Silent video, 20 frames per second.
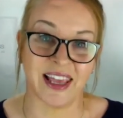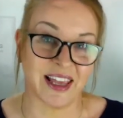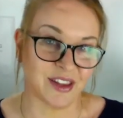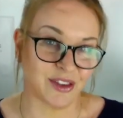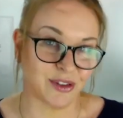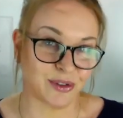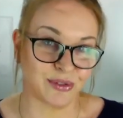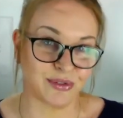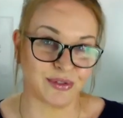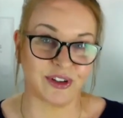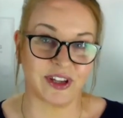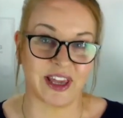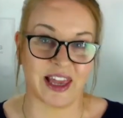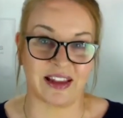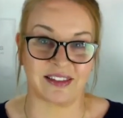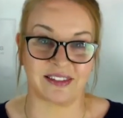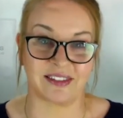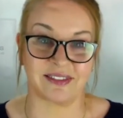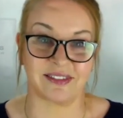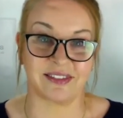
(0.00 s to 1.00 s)
Don't
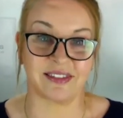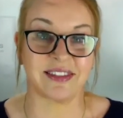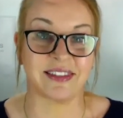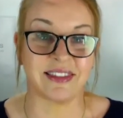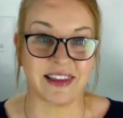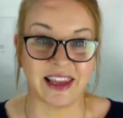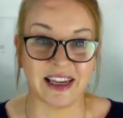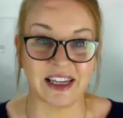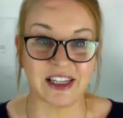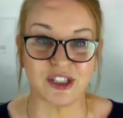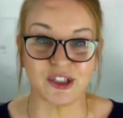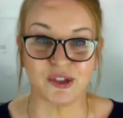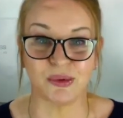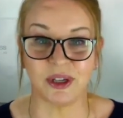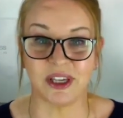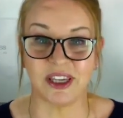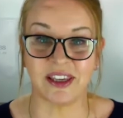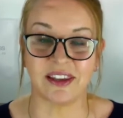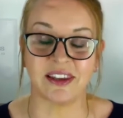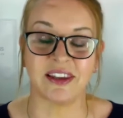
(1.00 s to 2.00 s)
forget, next
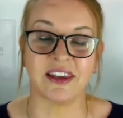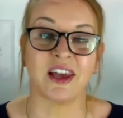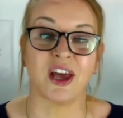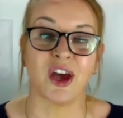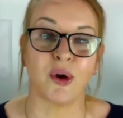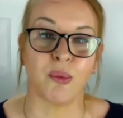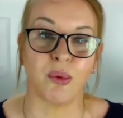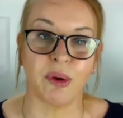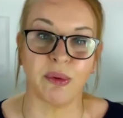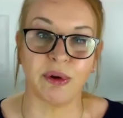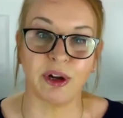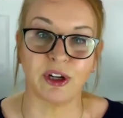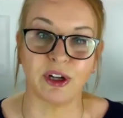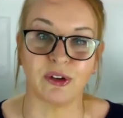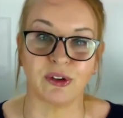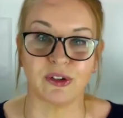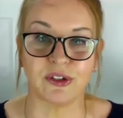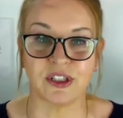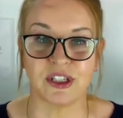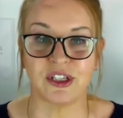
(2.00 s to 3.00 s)
week we will
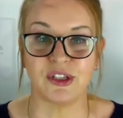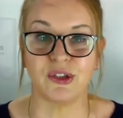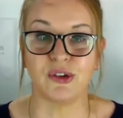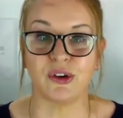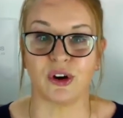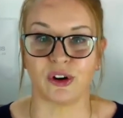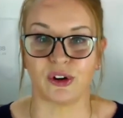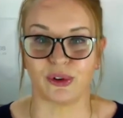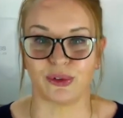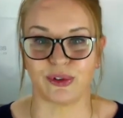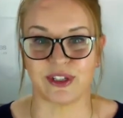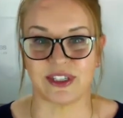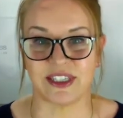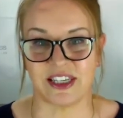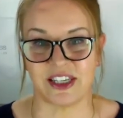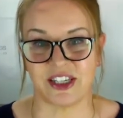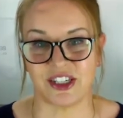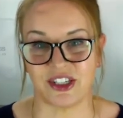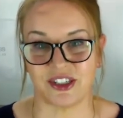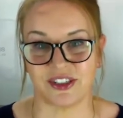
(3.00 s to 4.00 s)
continue our
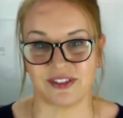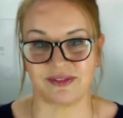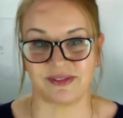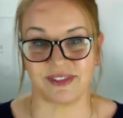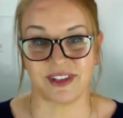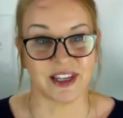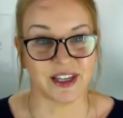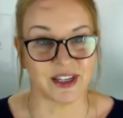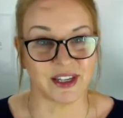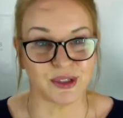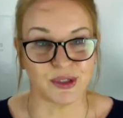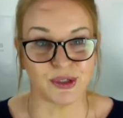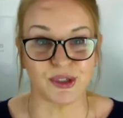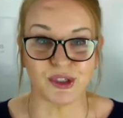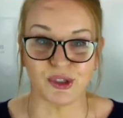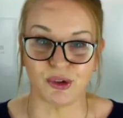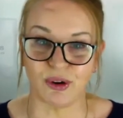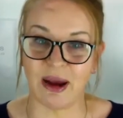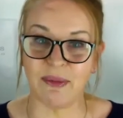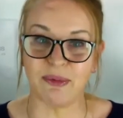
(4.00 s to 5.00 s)
conversation.
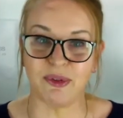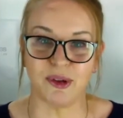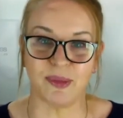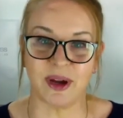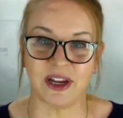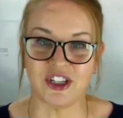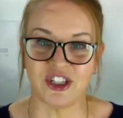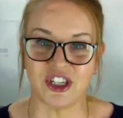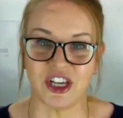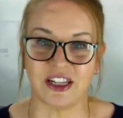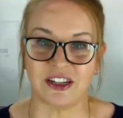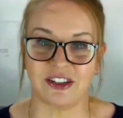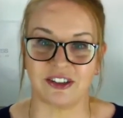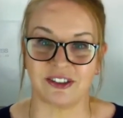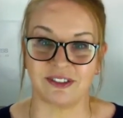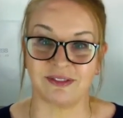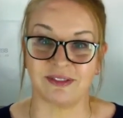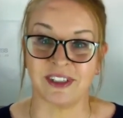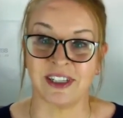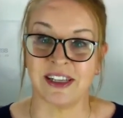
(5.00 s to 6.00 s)
Subscribe to my
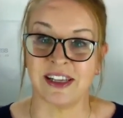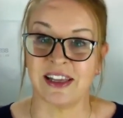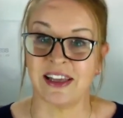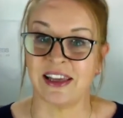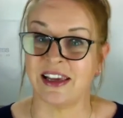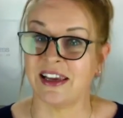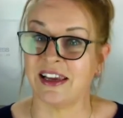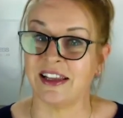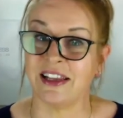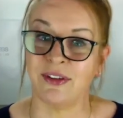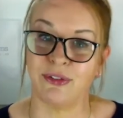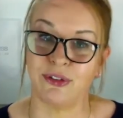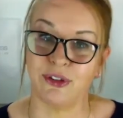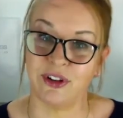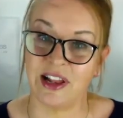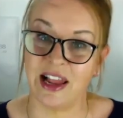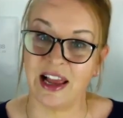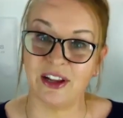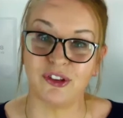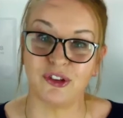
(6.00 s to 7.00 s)
channel, and if
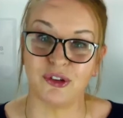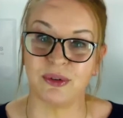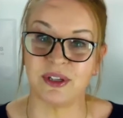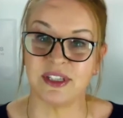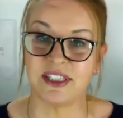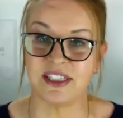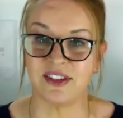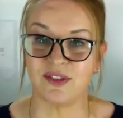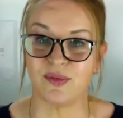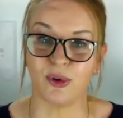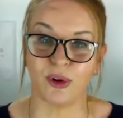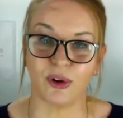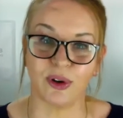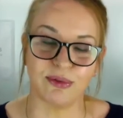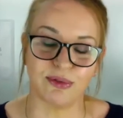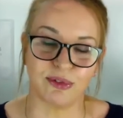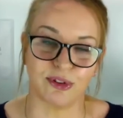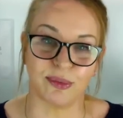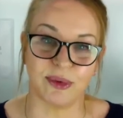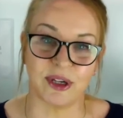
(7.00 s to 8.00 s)
you'd like to receive more
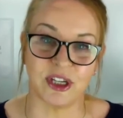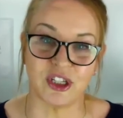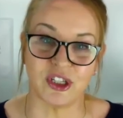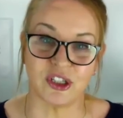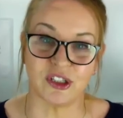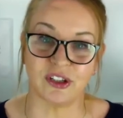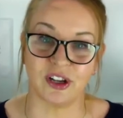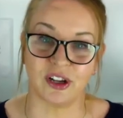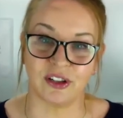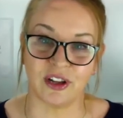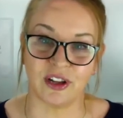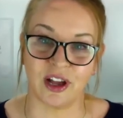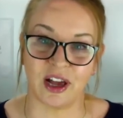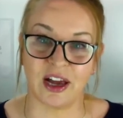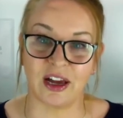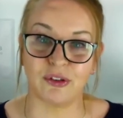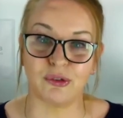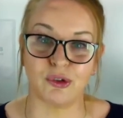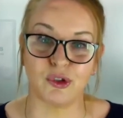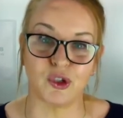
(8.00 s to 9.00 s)
information on
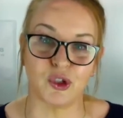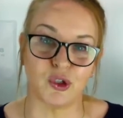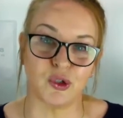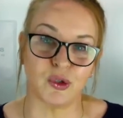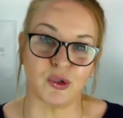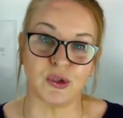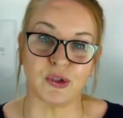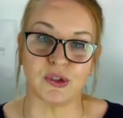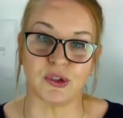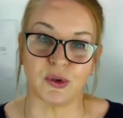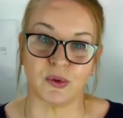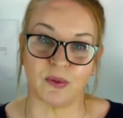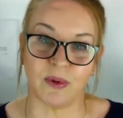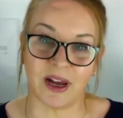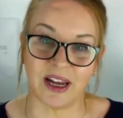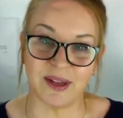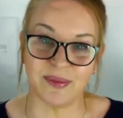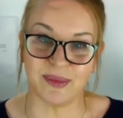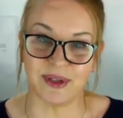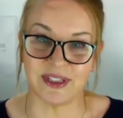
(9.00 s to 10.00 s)
how to choose the
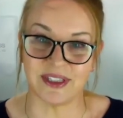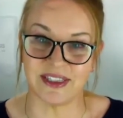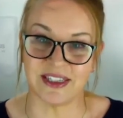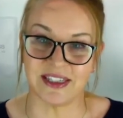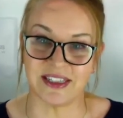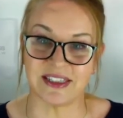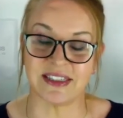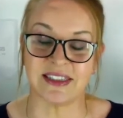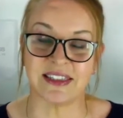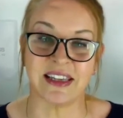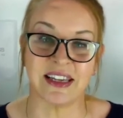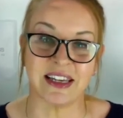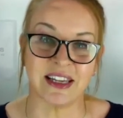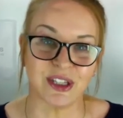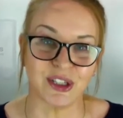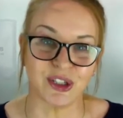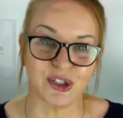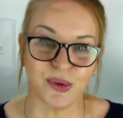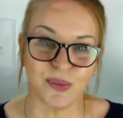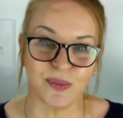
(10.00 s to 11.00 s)
right business
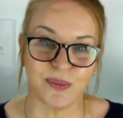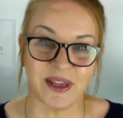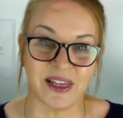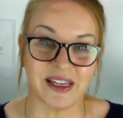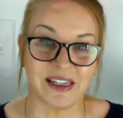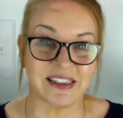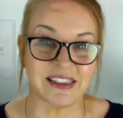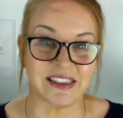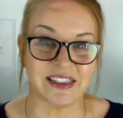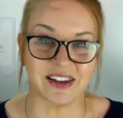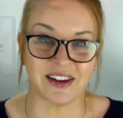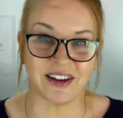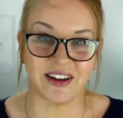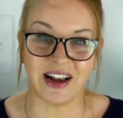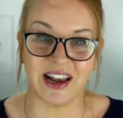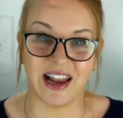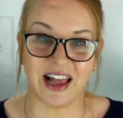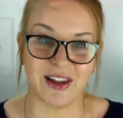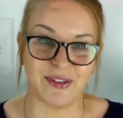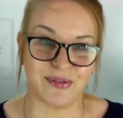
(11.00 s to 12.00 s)
to build a
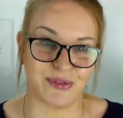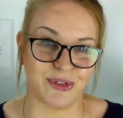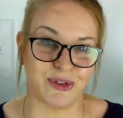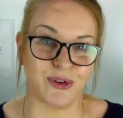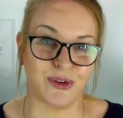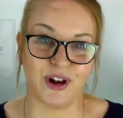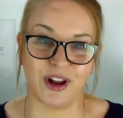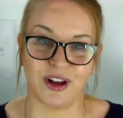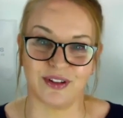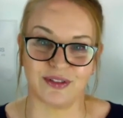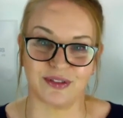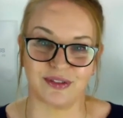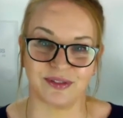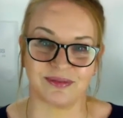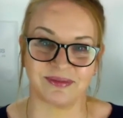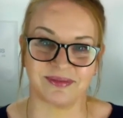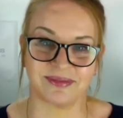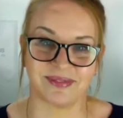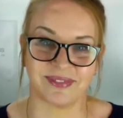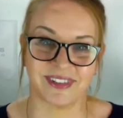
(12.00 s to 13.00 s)
life you love.
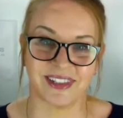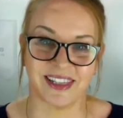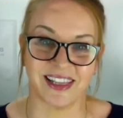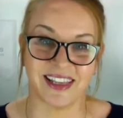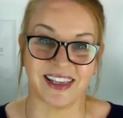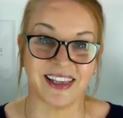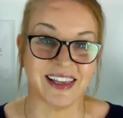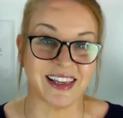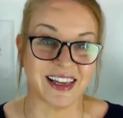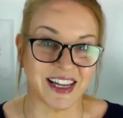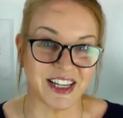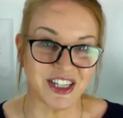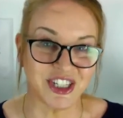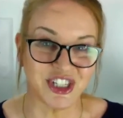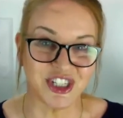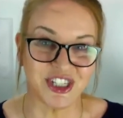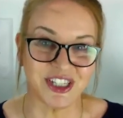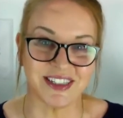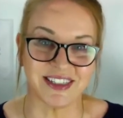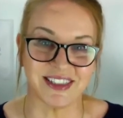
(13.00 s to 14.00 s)
And
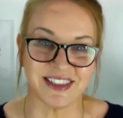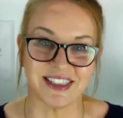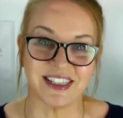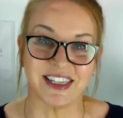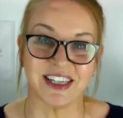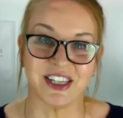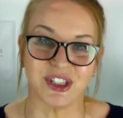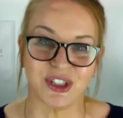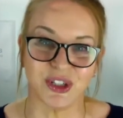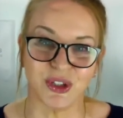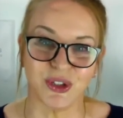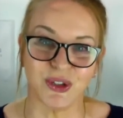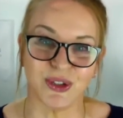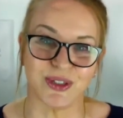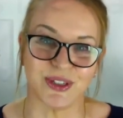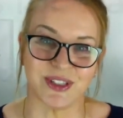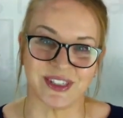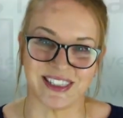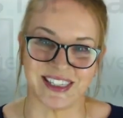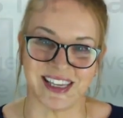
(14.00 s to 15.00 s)
cheers to your
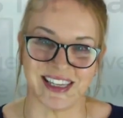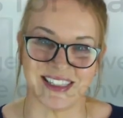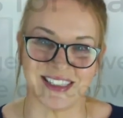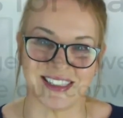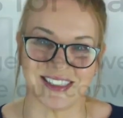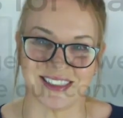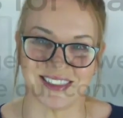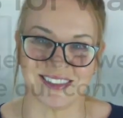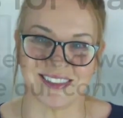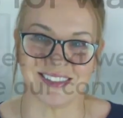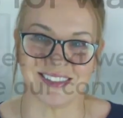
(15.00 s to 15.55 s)
success.